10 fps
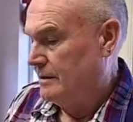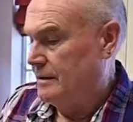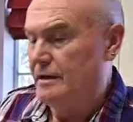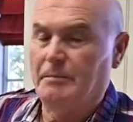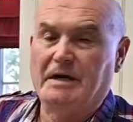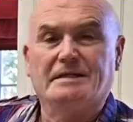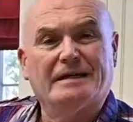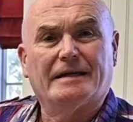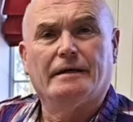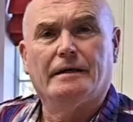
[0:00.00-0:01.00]
Going to
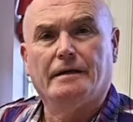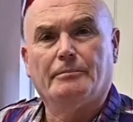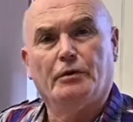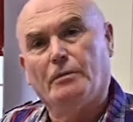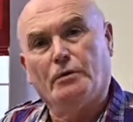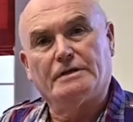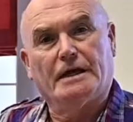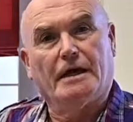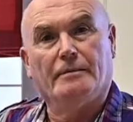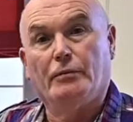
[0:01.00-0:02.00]
basically put them all
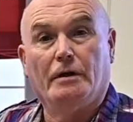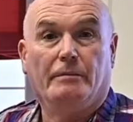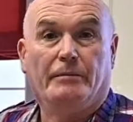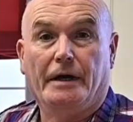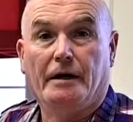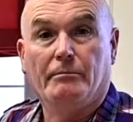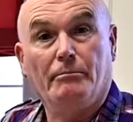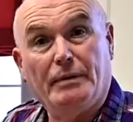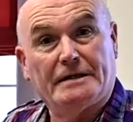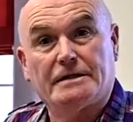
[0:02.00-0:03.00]
together, boil them down,
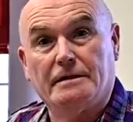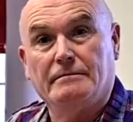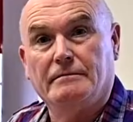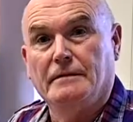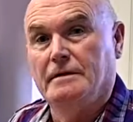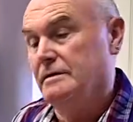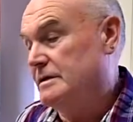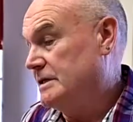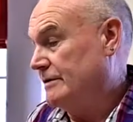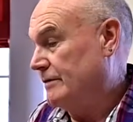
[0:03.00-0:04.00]
blitz them,
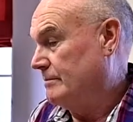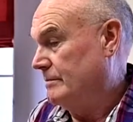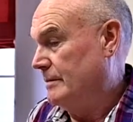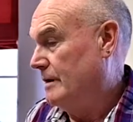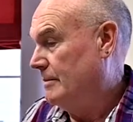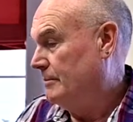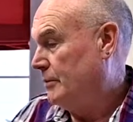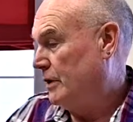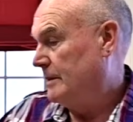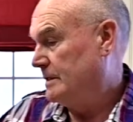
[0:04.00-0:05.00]
sieve them, and
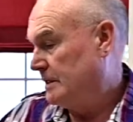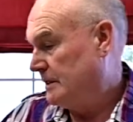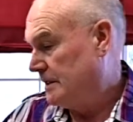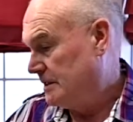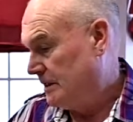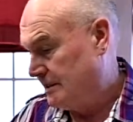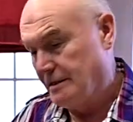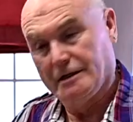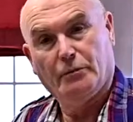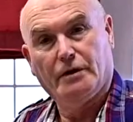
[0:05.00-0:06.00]
put them into these nice
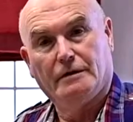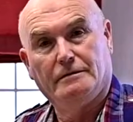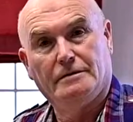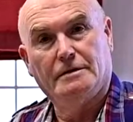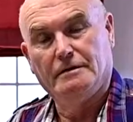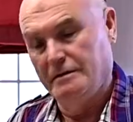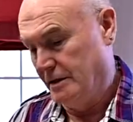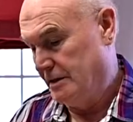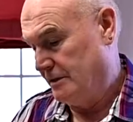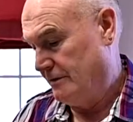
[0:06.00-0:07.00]
little bottles.
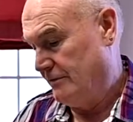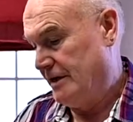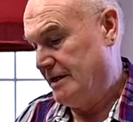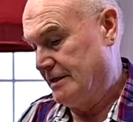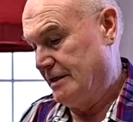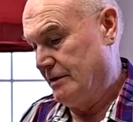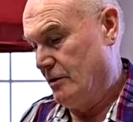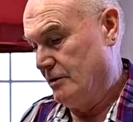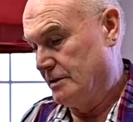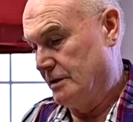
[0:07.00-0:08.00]
These are very easily
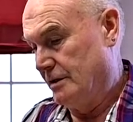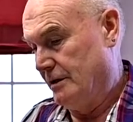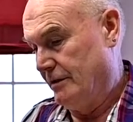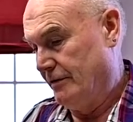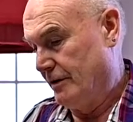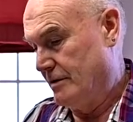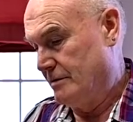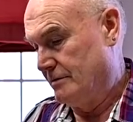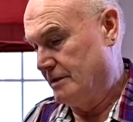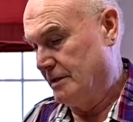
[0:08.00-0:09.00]
got, if you
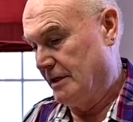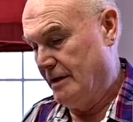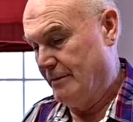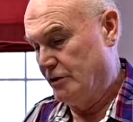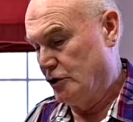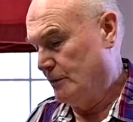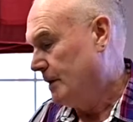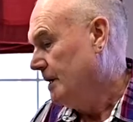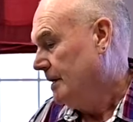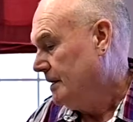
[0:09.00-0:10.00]
can't get them in the shop,
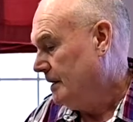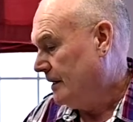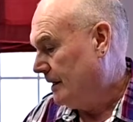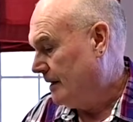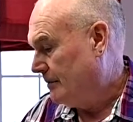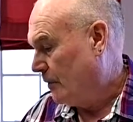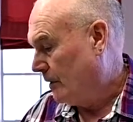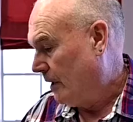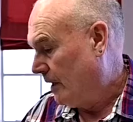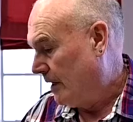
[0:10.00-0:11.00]
you can get them
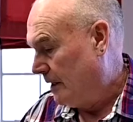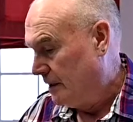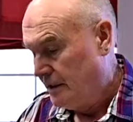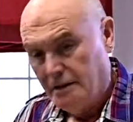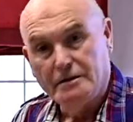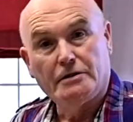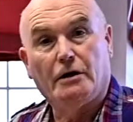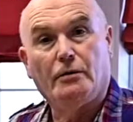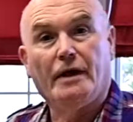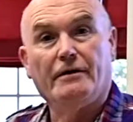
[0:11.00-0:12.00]
online.
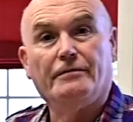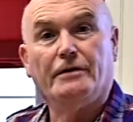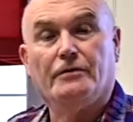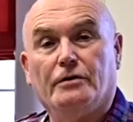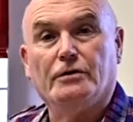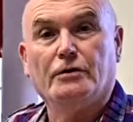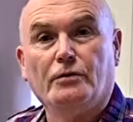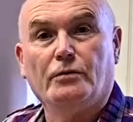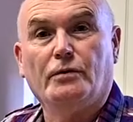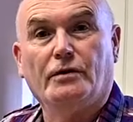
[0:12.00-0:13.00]
So without further ado,
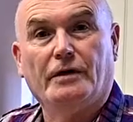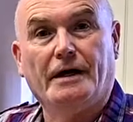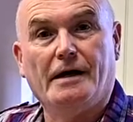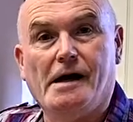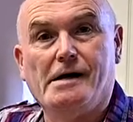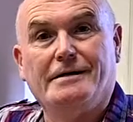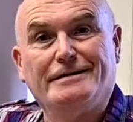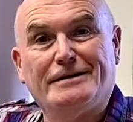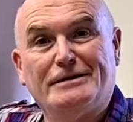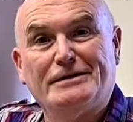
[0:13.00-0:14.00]
we'll get
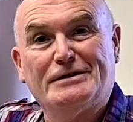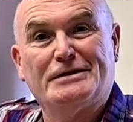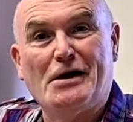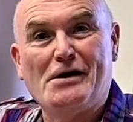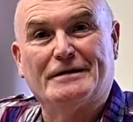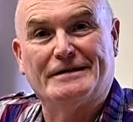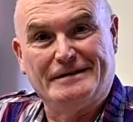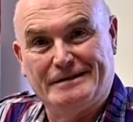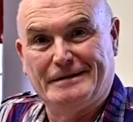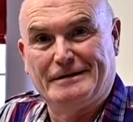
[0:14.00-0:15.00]
and start
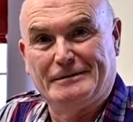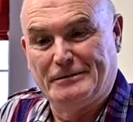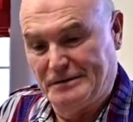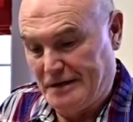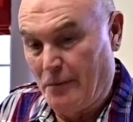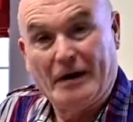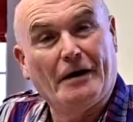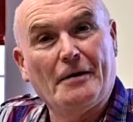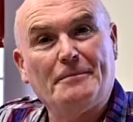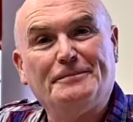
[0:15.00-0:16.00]
and see how we
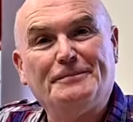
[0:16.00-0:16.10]
get on.